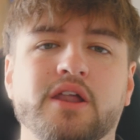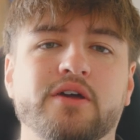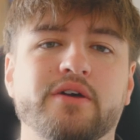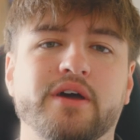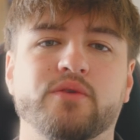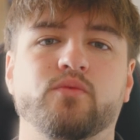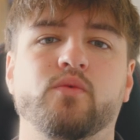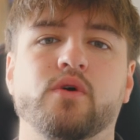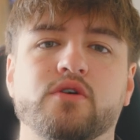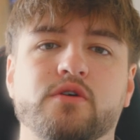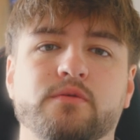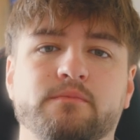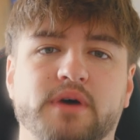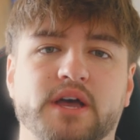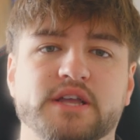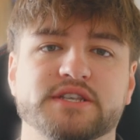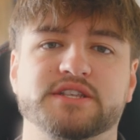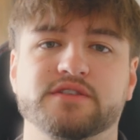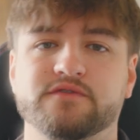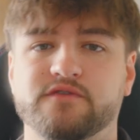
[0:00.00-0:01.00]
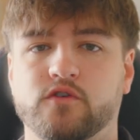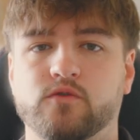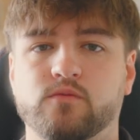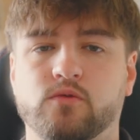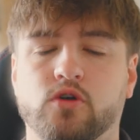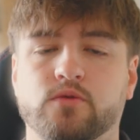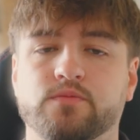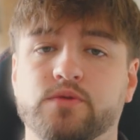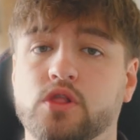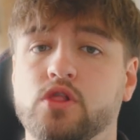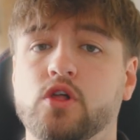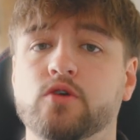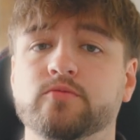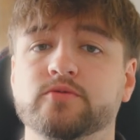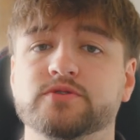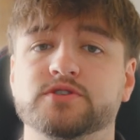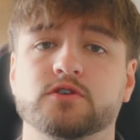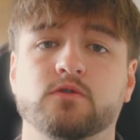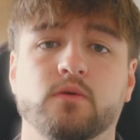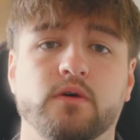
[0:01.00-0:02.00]
Hello and welcome back to the Film Club, the club where
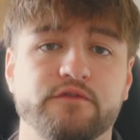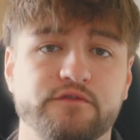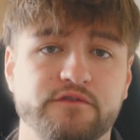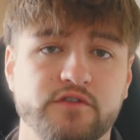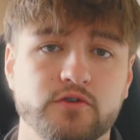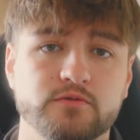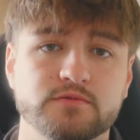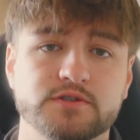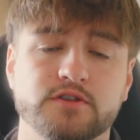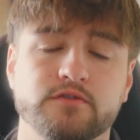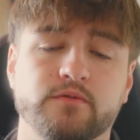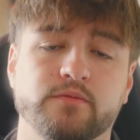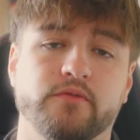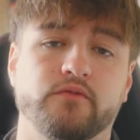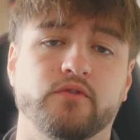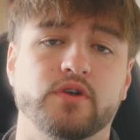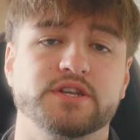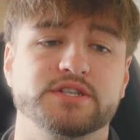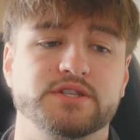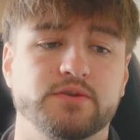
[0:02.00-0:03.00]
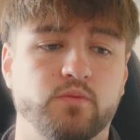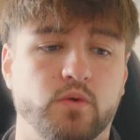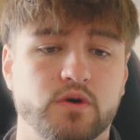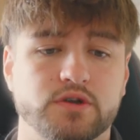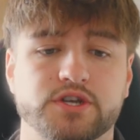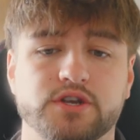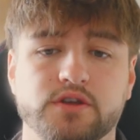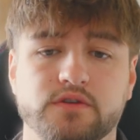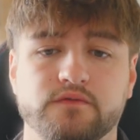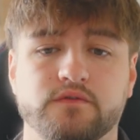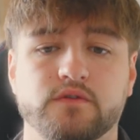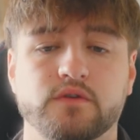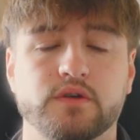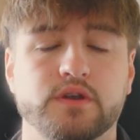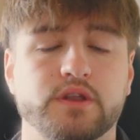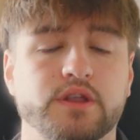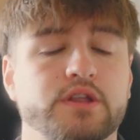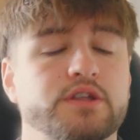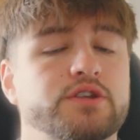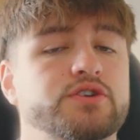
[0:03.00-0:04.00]
we talk about films that we've been recently watching,
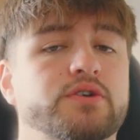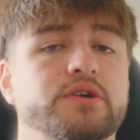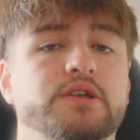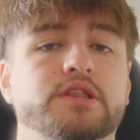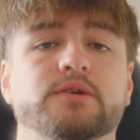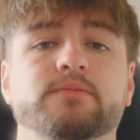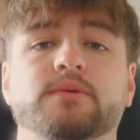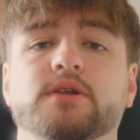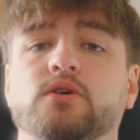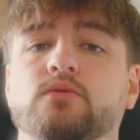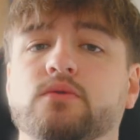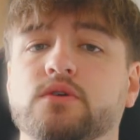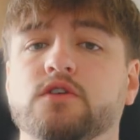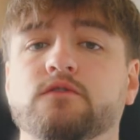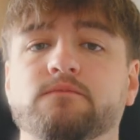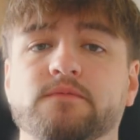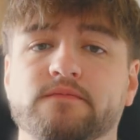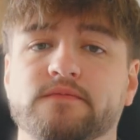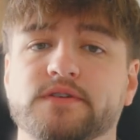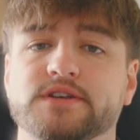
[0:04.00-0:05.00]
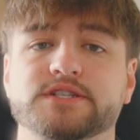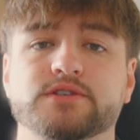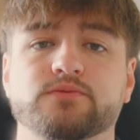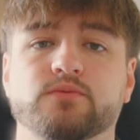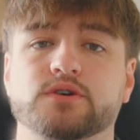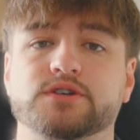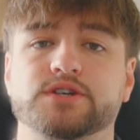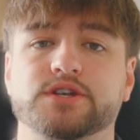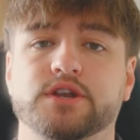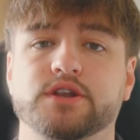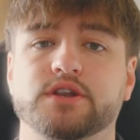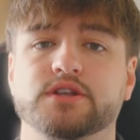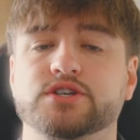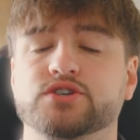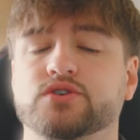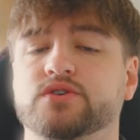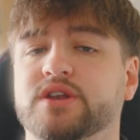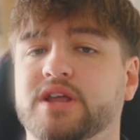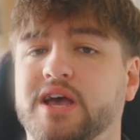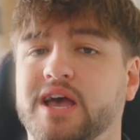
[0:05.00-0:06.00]
viewing and enjoying. Let me know what you've been recently watching and
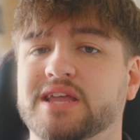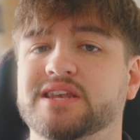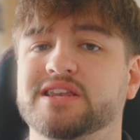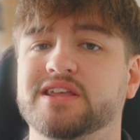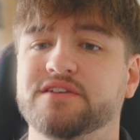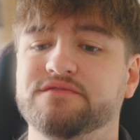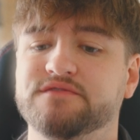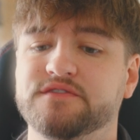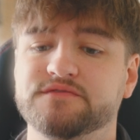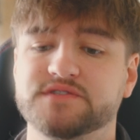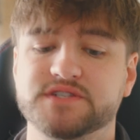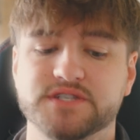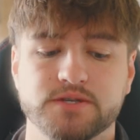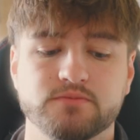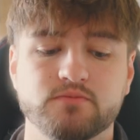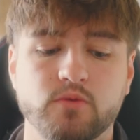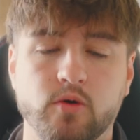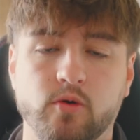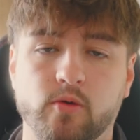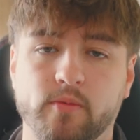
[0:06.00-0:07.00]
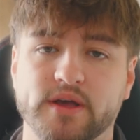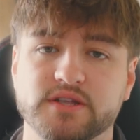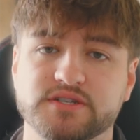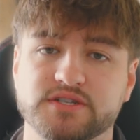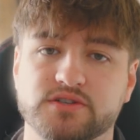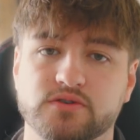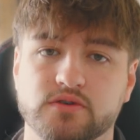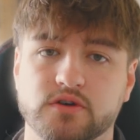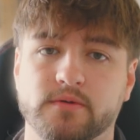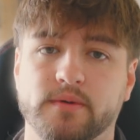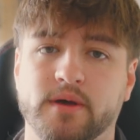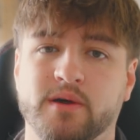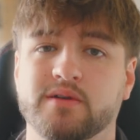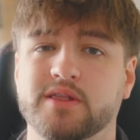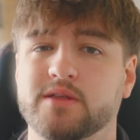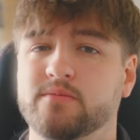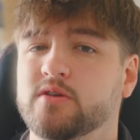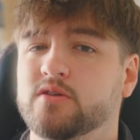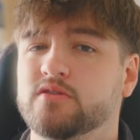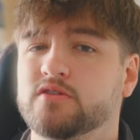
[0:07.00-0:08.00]
enjoying, and if you've seen what I'm about to talk
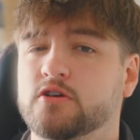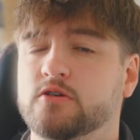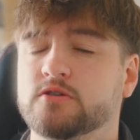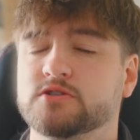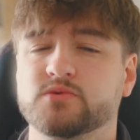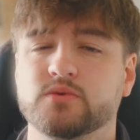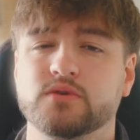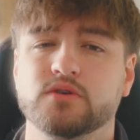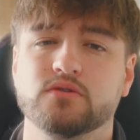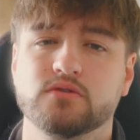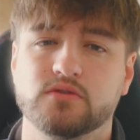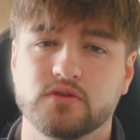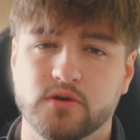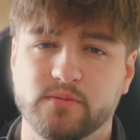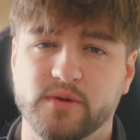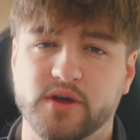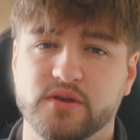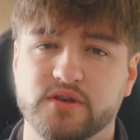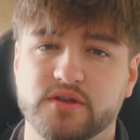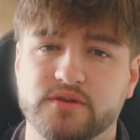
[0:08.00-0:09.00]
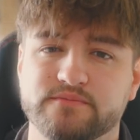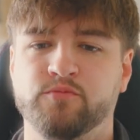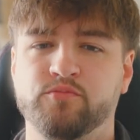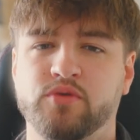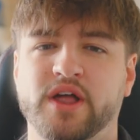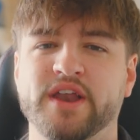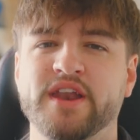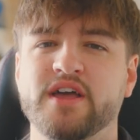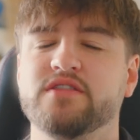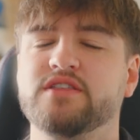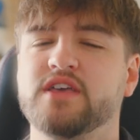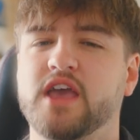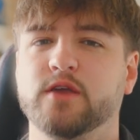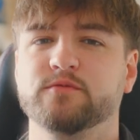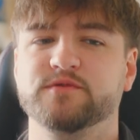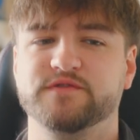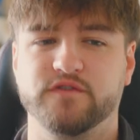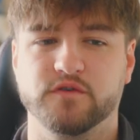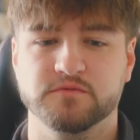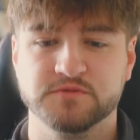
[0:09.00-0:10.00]
about, let me know in the comments what you thought about it. The Planet of the
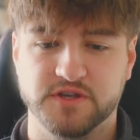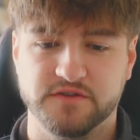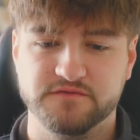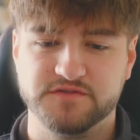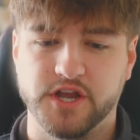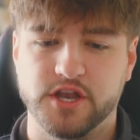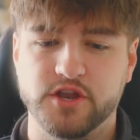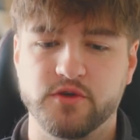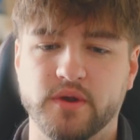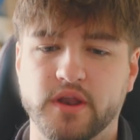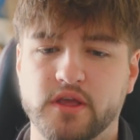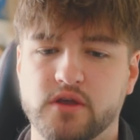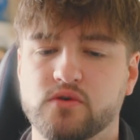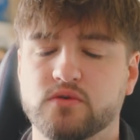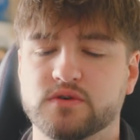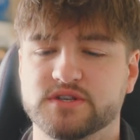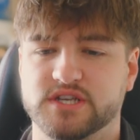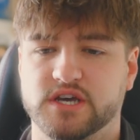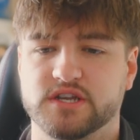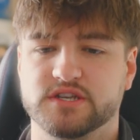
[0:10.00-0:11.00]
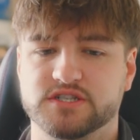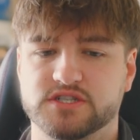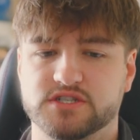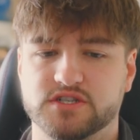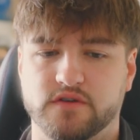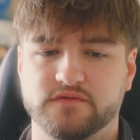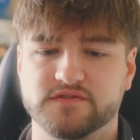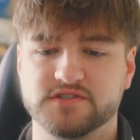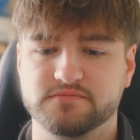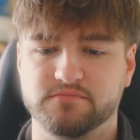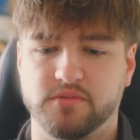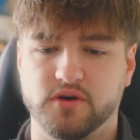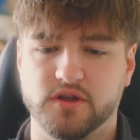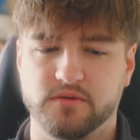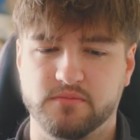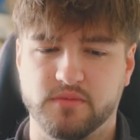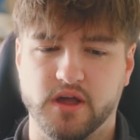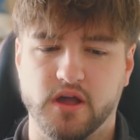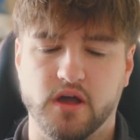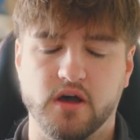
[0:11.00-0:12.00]
Apes films have genuinely always had a soft spot
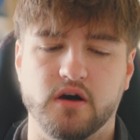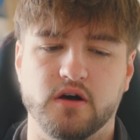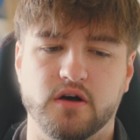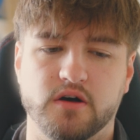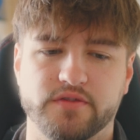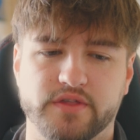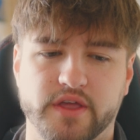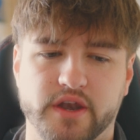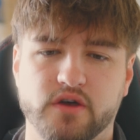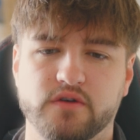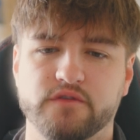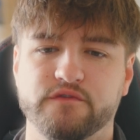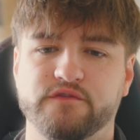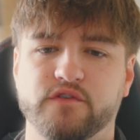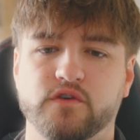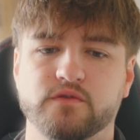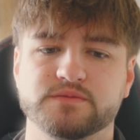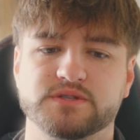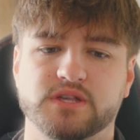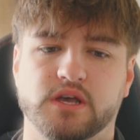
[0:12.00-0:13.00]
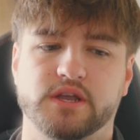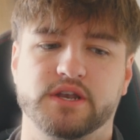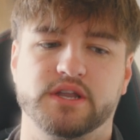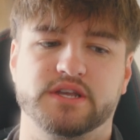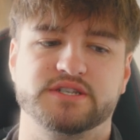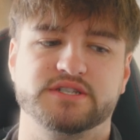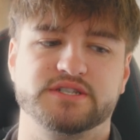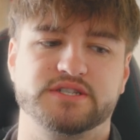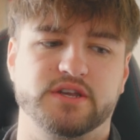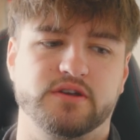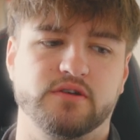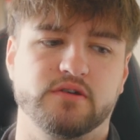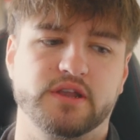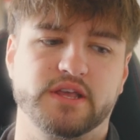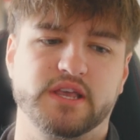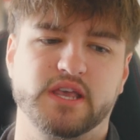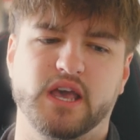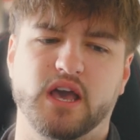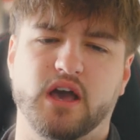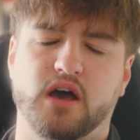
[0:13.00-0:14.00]
in my heart. They're not films that I
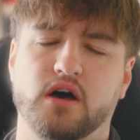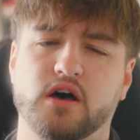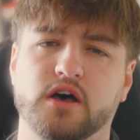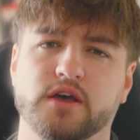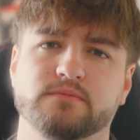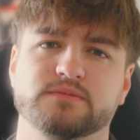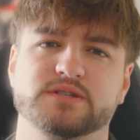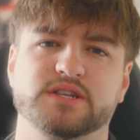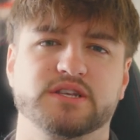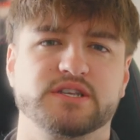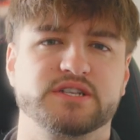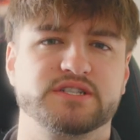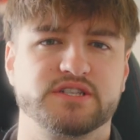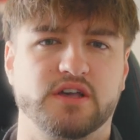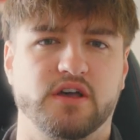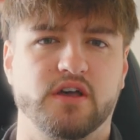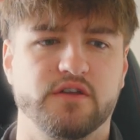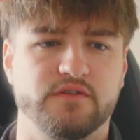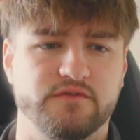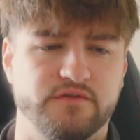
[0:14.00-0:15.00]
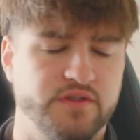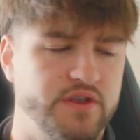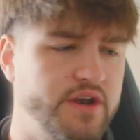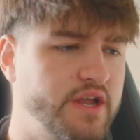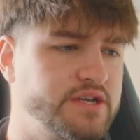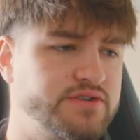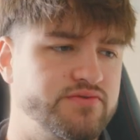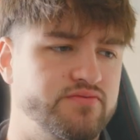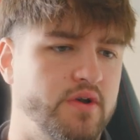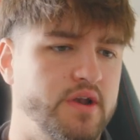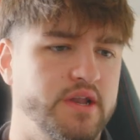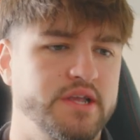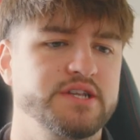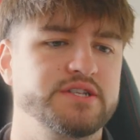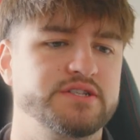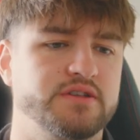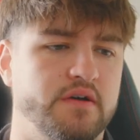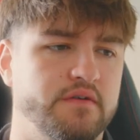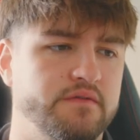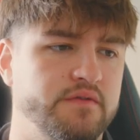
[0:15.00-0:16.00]
necessarily get hyped and excited for the next
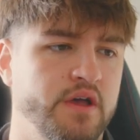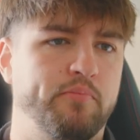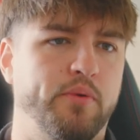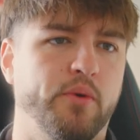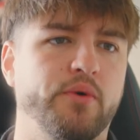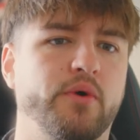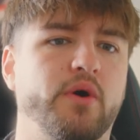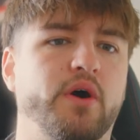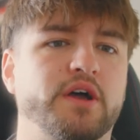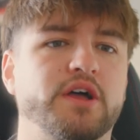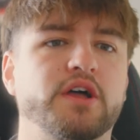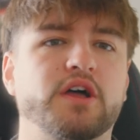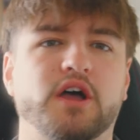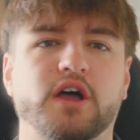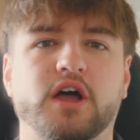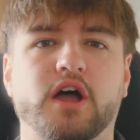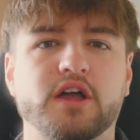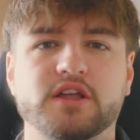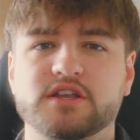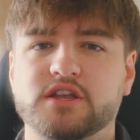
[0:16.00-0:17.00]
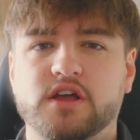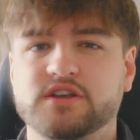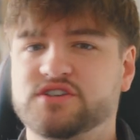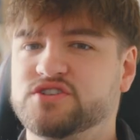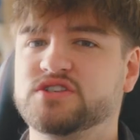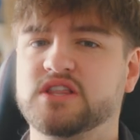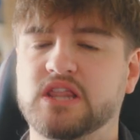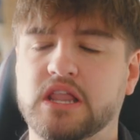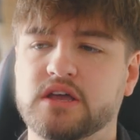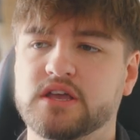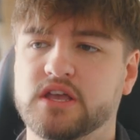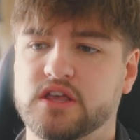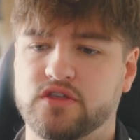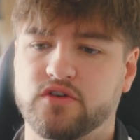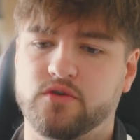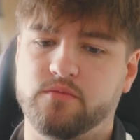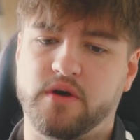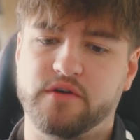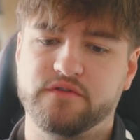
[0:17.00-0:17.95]
release of, but I just like them.